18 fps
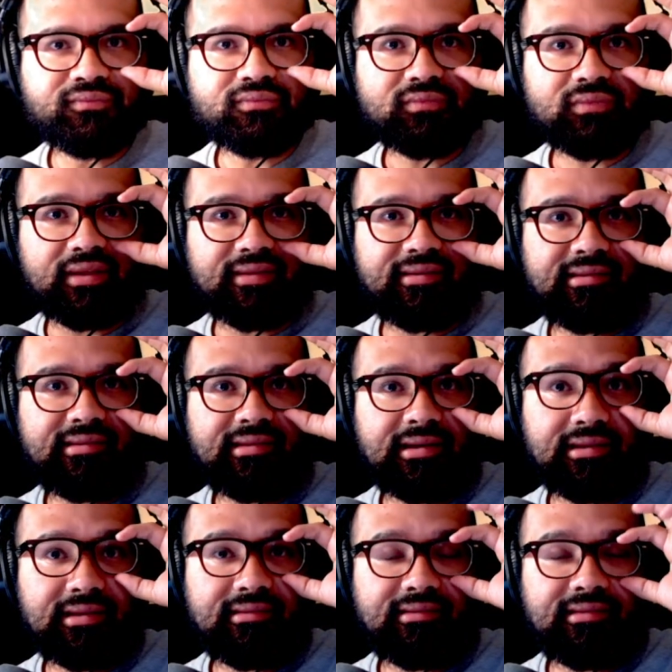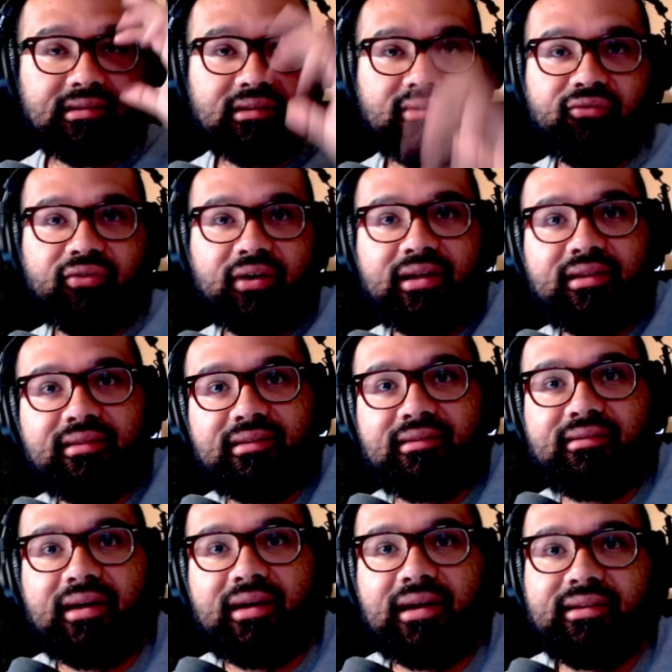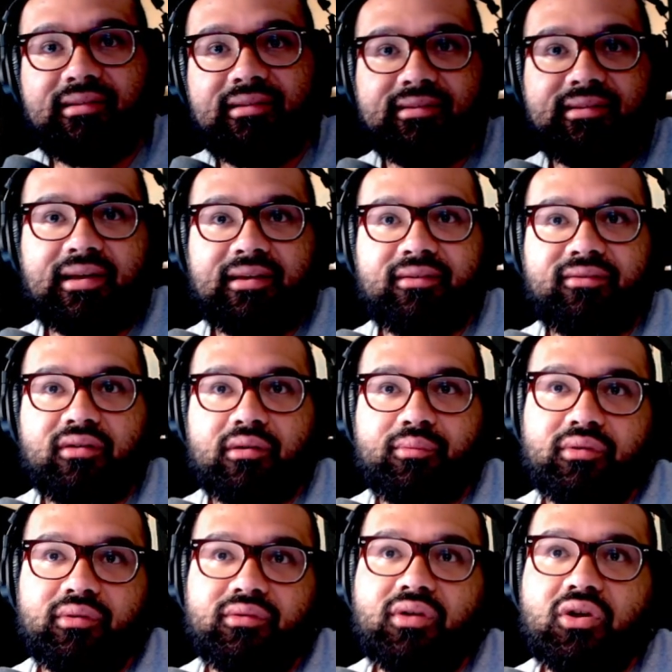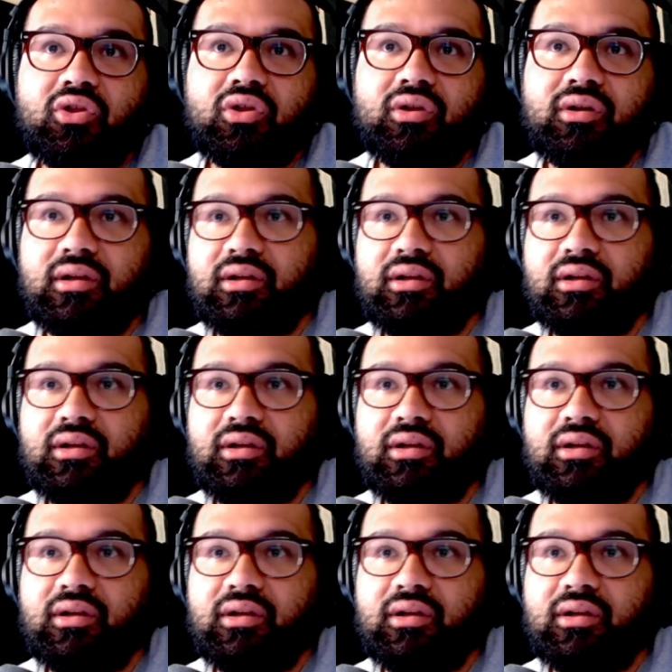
This is an instance fight designed to test your precision,